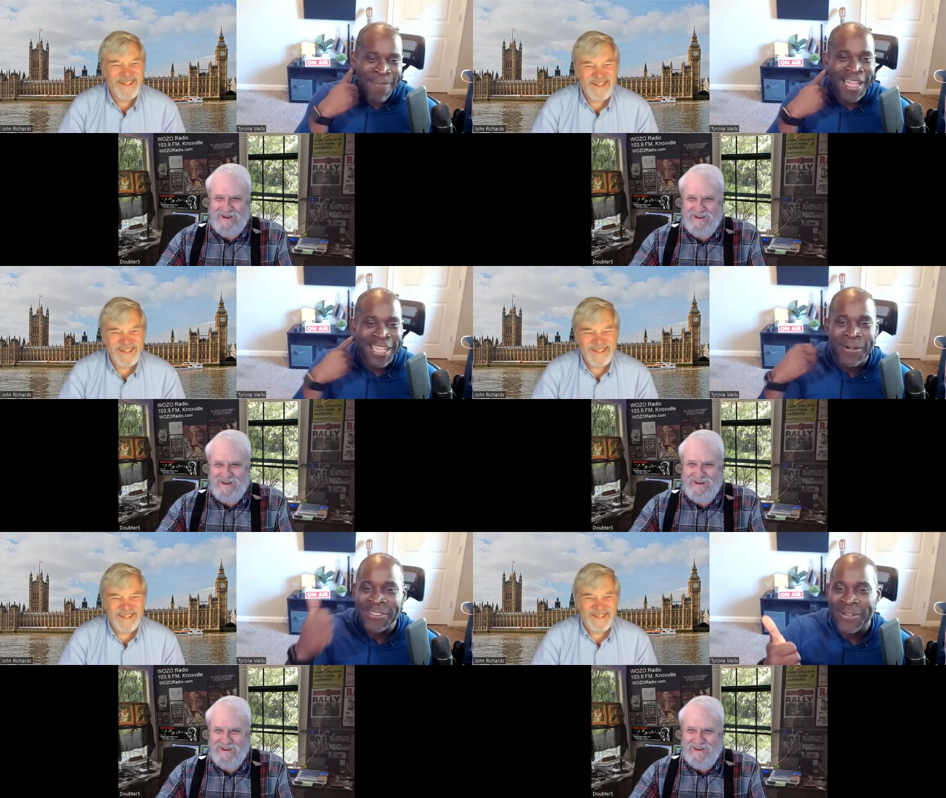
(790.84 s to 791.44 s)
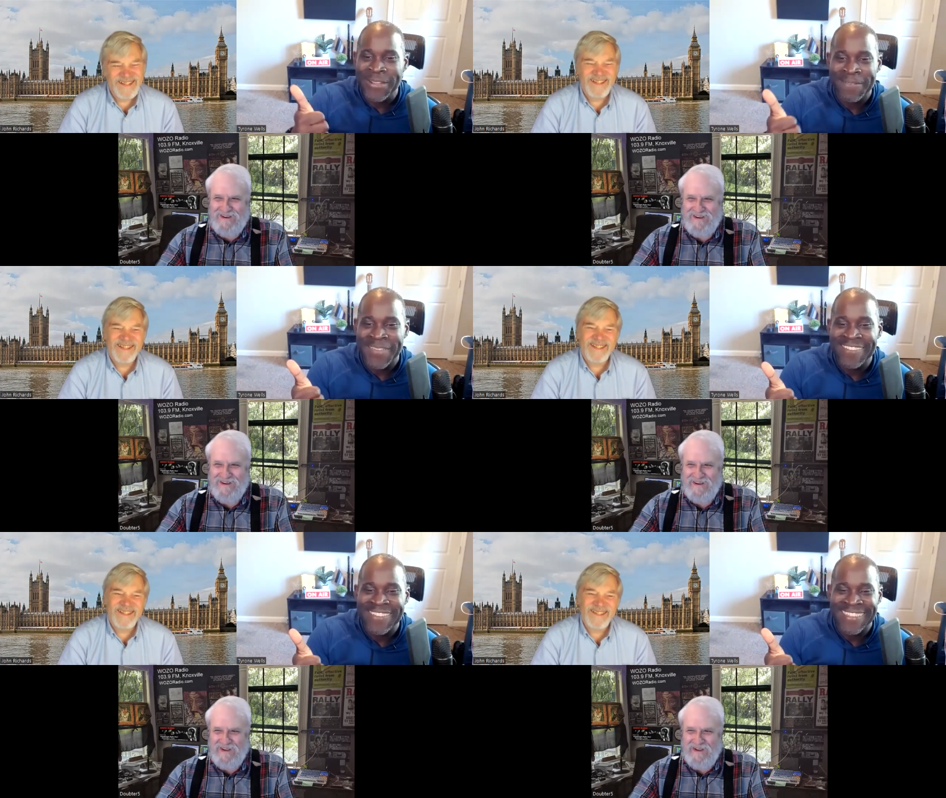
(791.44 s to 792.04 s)
Speaker 1: i'm not going to your
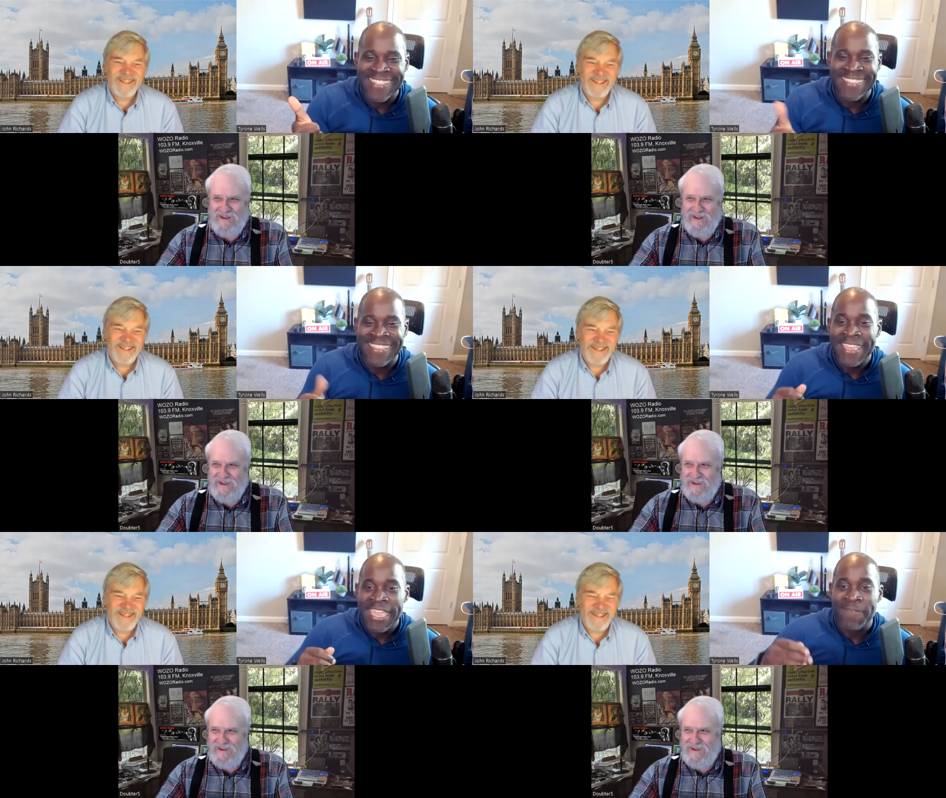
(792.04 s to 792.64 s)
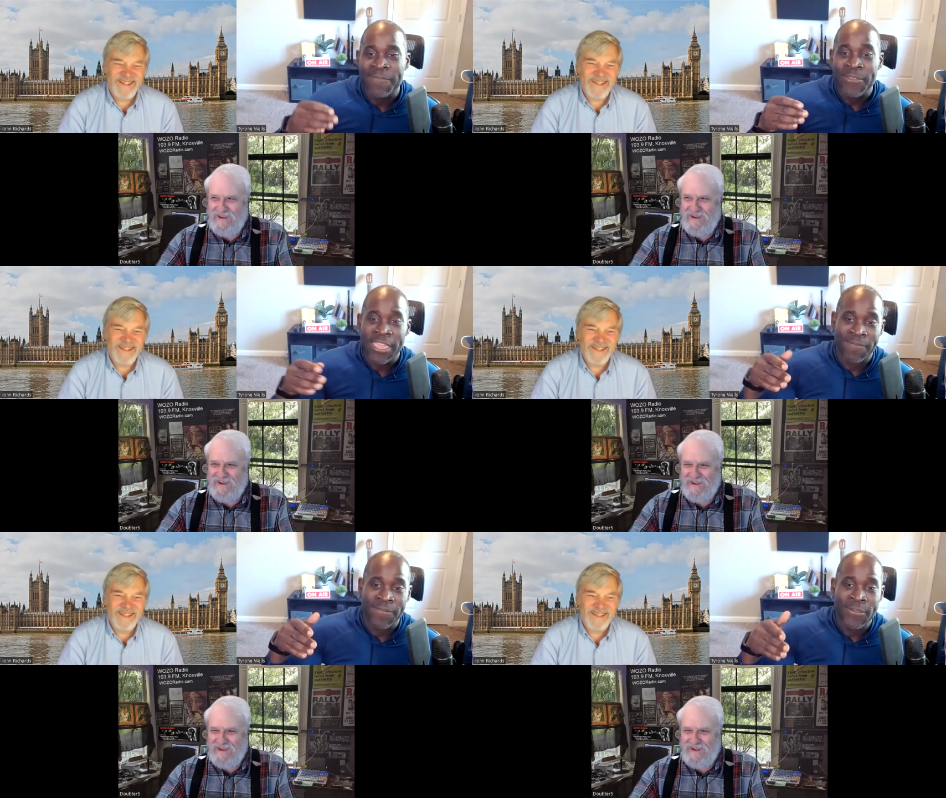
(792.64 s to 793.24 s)
conventions if
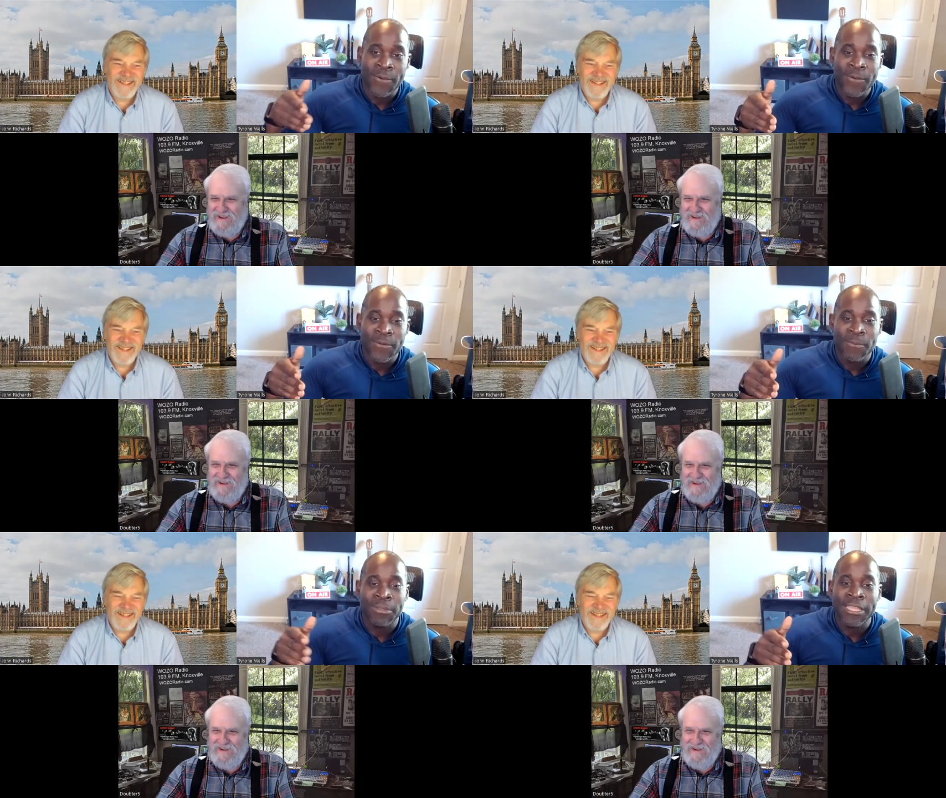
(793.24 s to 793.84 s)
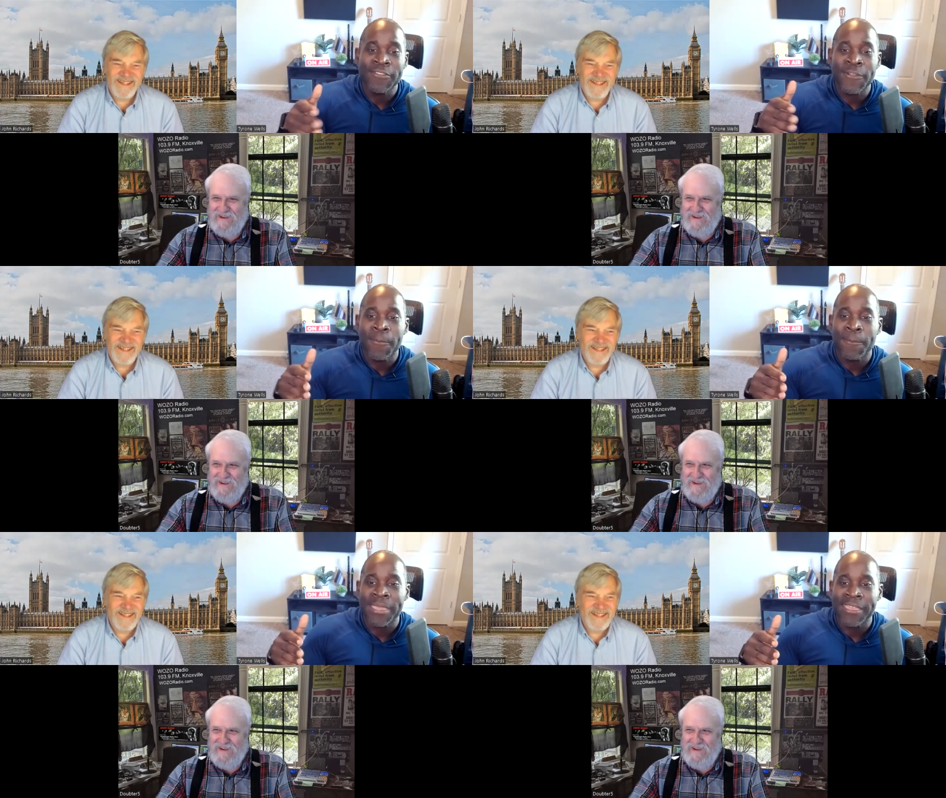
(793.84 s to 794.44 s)
if you please
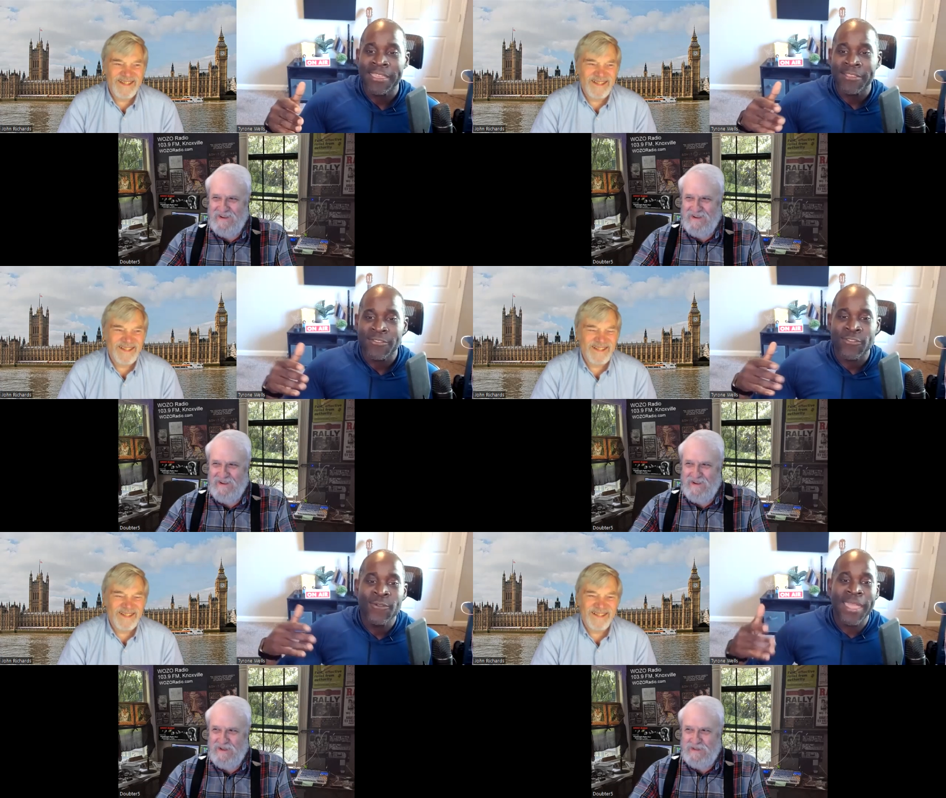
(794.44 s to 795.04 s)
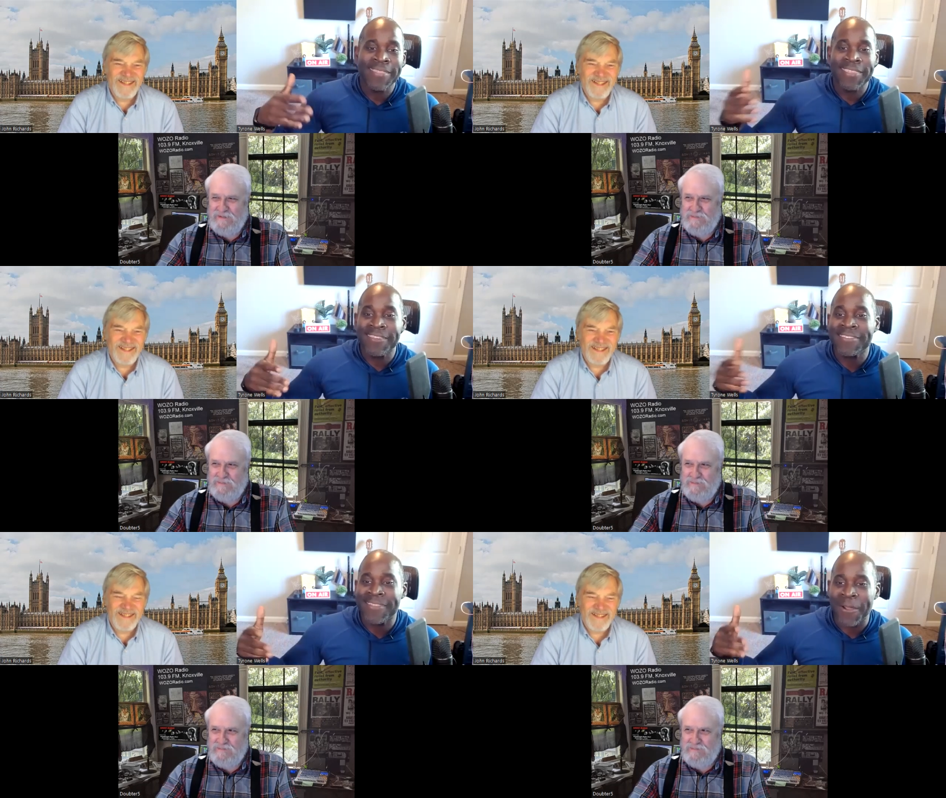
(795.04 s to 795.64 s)
don't be too
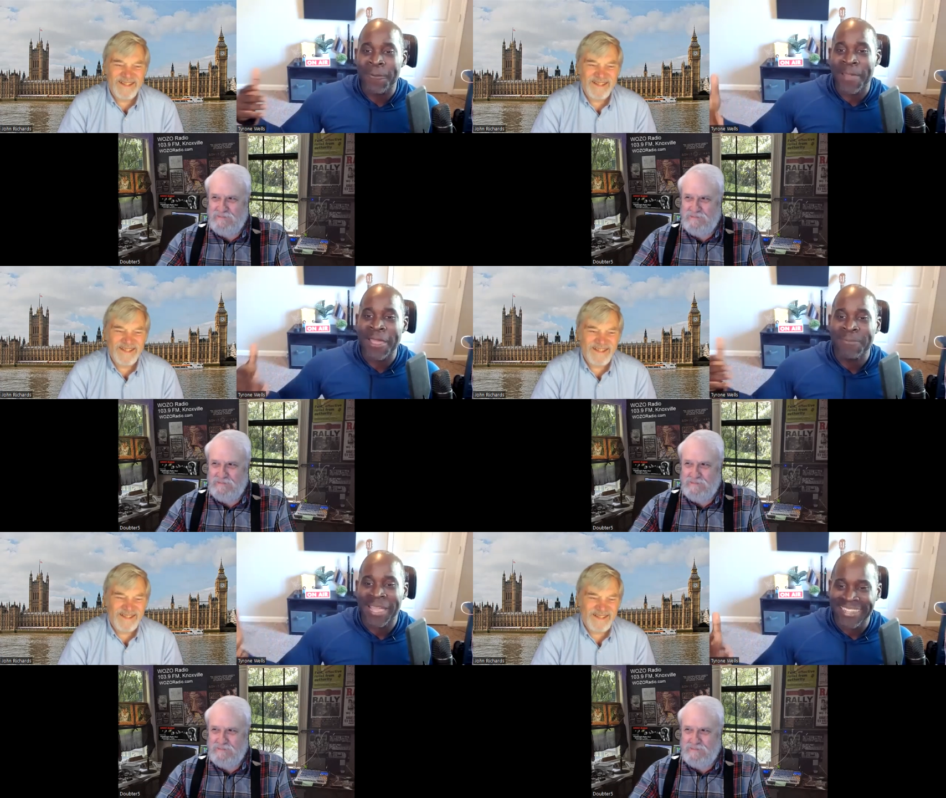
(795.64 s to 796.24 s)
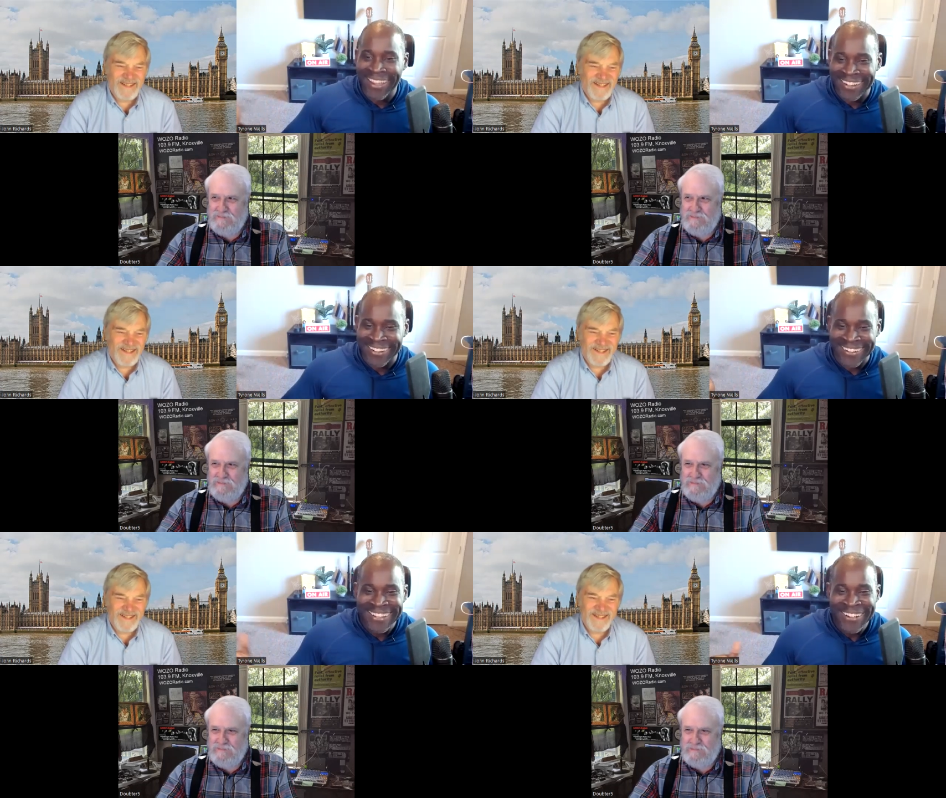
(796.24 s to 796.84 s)
atheist around my
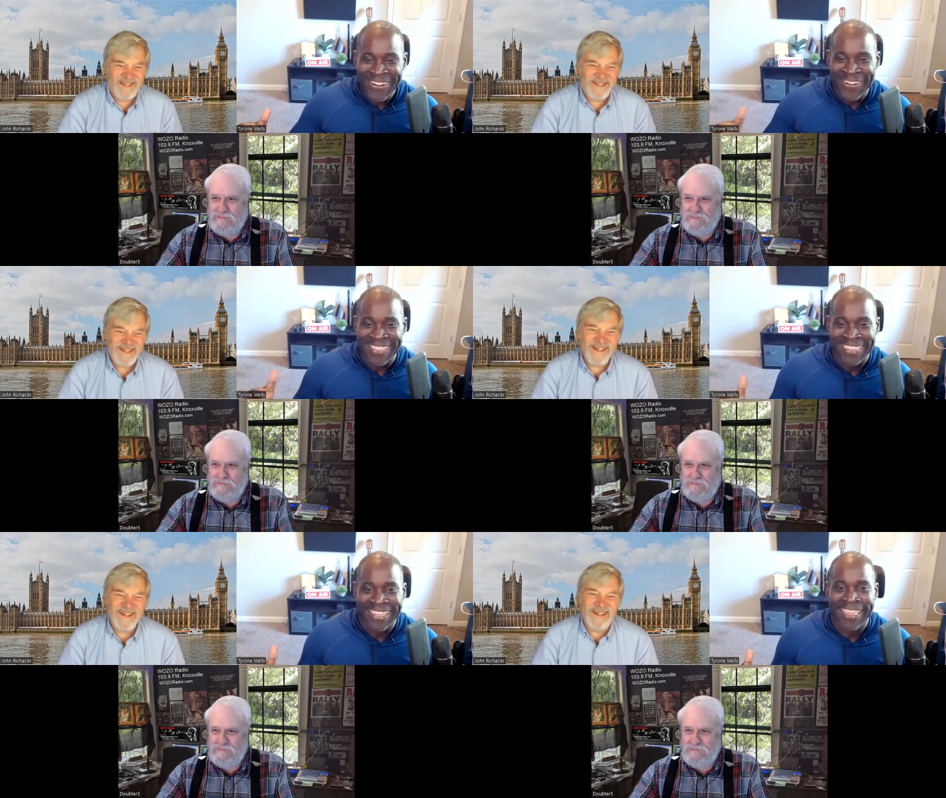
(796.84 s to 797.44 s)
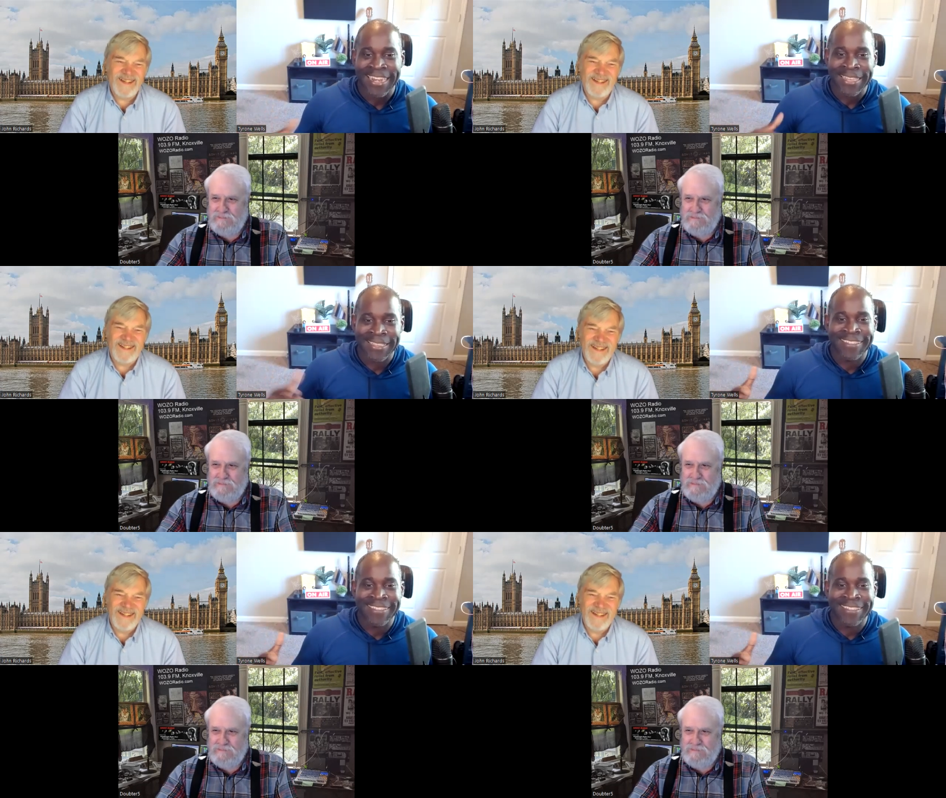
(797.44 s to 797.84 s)
daughter or anything like that